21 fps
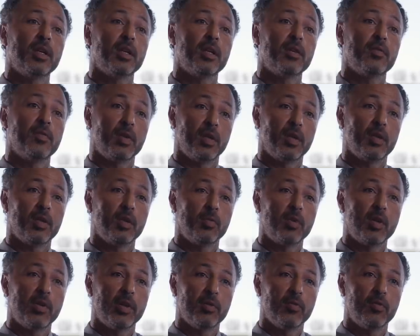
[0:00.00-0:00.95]
for the
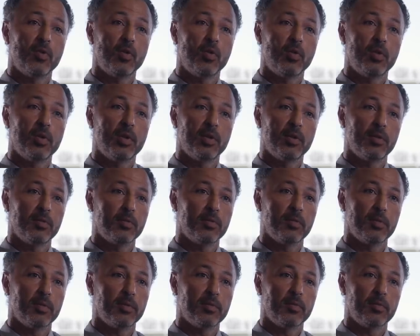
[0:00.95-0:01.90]
club going forward. And
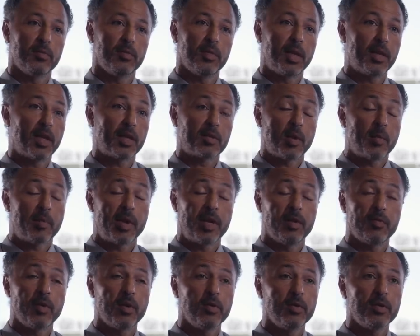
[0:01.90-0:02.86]
that's my
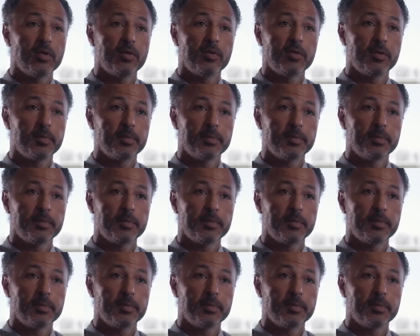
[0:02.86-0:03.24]
main focus.